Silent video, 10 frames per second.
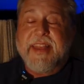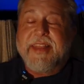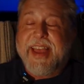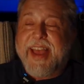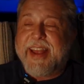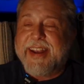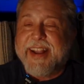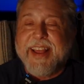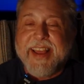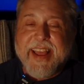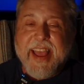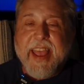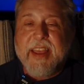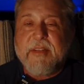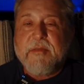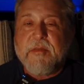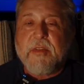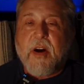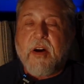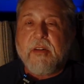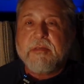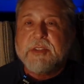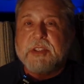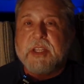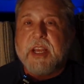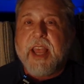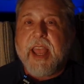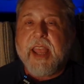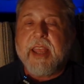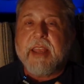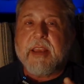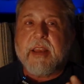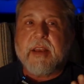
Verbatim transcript: in that it involves a